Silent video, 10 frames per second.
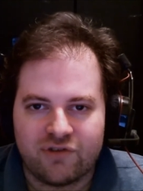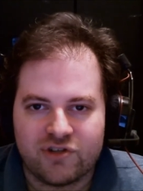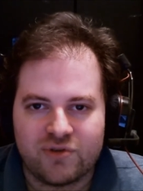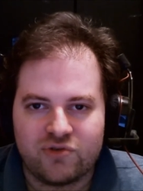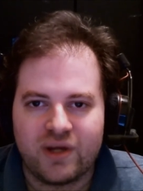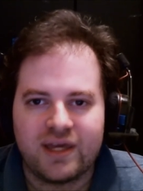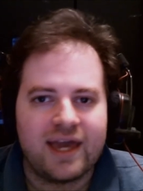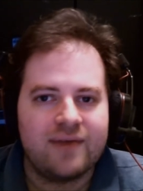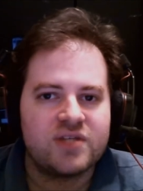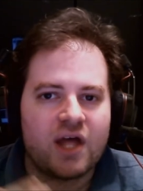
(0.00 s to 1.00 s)
between
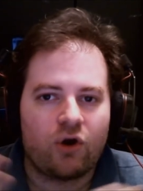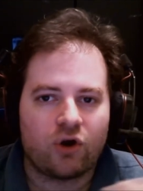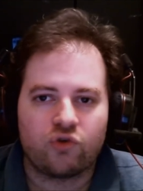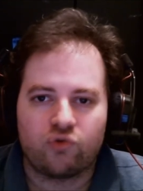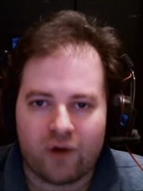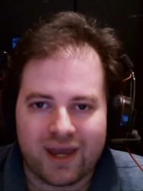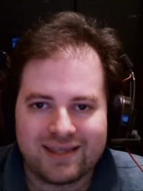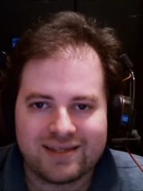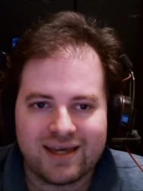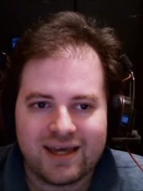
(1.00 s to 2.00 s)
games that are
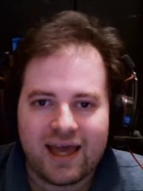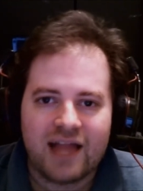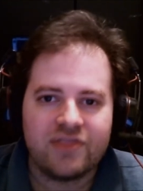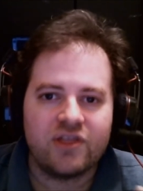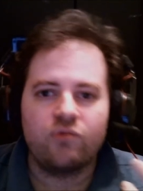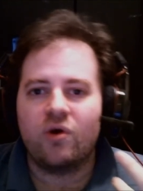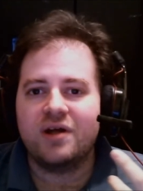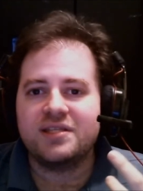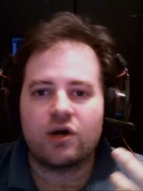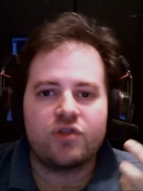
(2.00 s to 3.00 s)
great and the
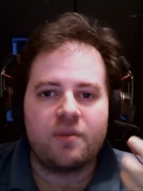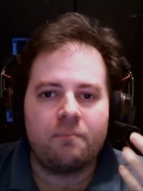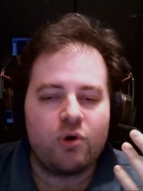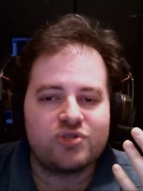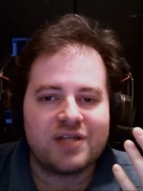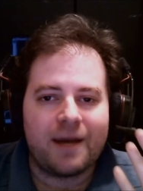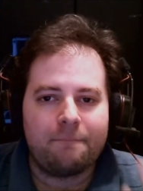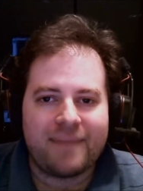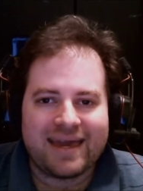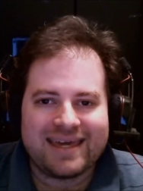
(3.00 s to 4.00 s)
ones that are the most
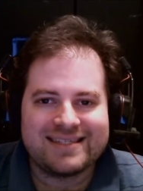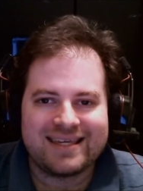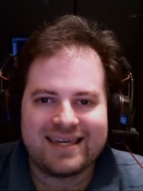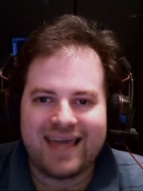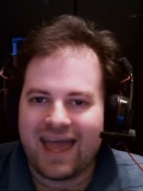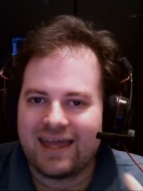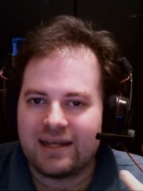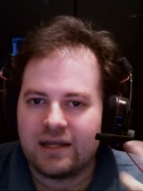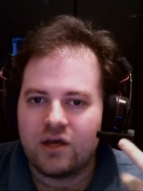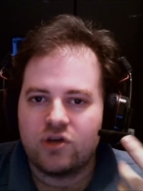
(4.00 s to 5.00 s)
amazing
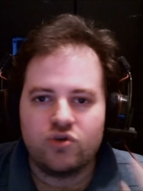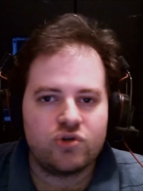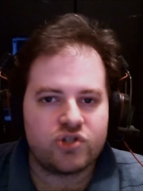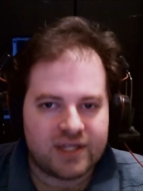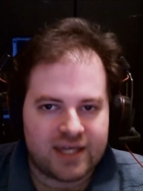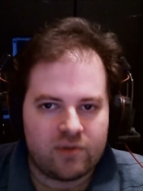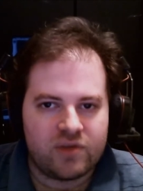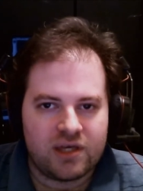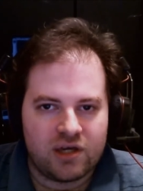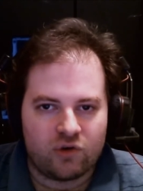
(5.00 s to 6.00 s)
and usually game of the
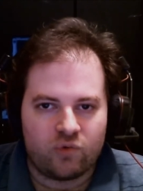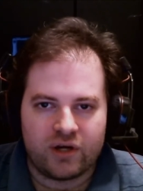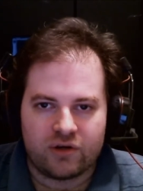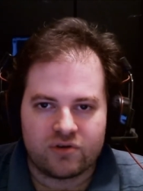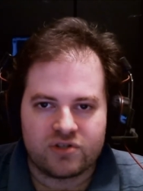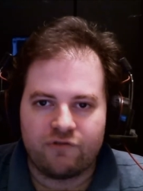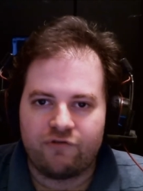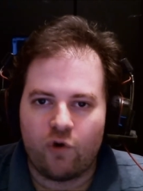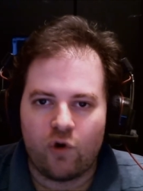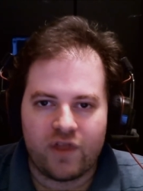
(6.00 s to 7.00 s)
year winners
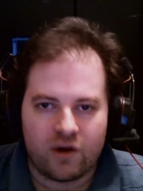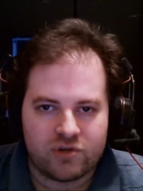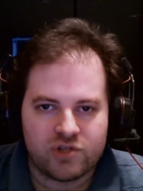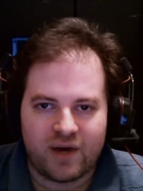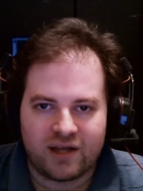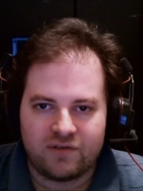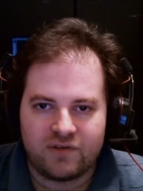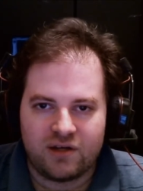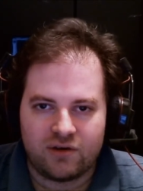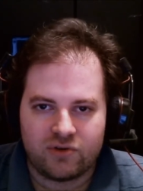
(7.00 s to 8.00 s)
for their respective
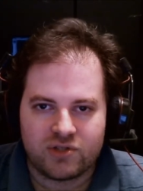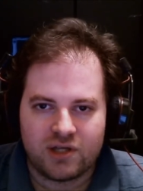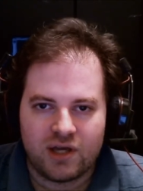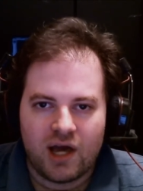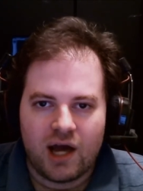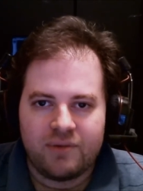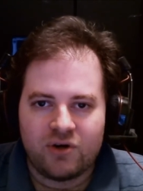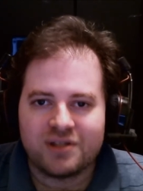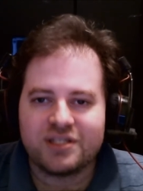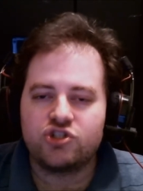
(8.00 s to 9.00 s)
years
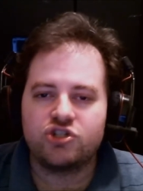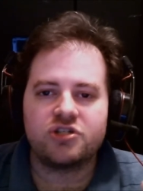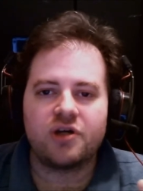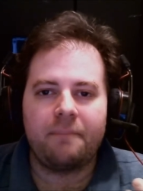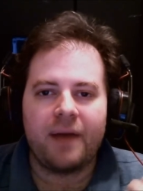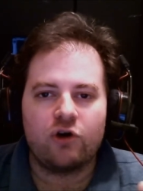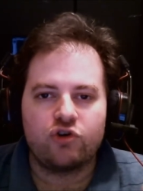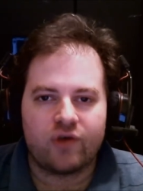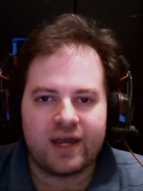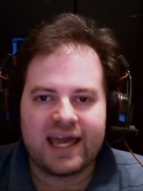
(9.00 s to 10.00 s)
because it's just about
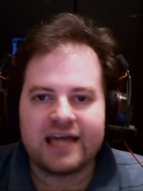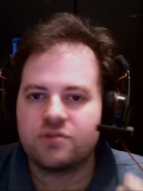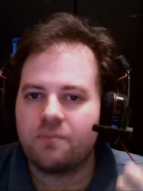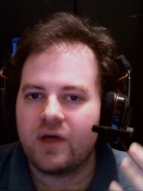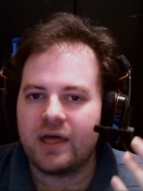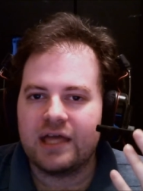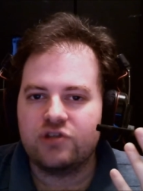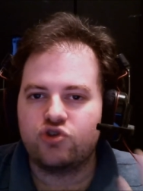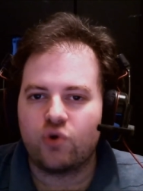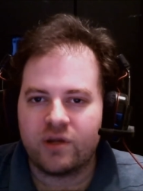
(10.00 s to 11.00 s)
creating as
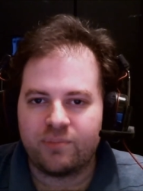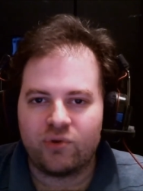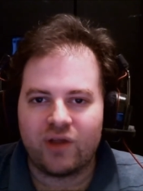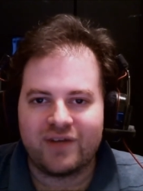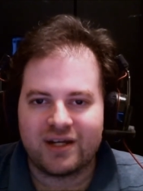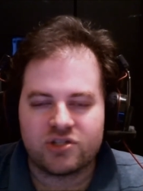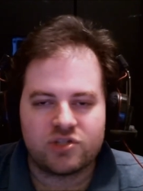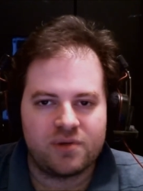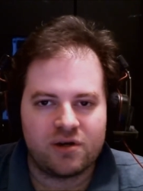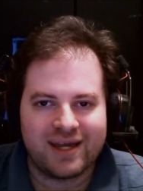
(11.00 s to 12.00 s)
enjoyable of an
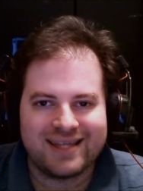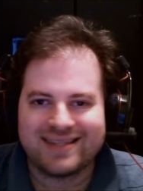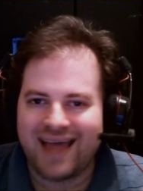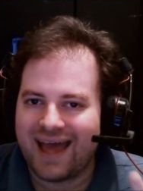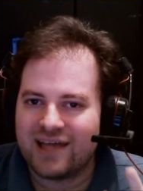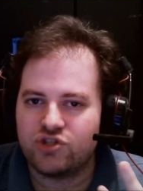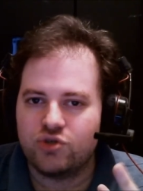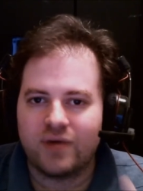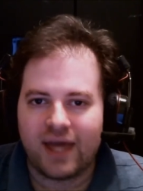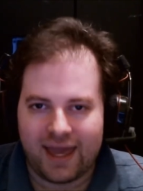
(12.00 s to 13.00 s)
experience as you
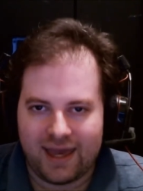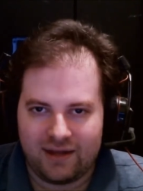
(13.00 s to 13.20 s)
can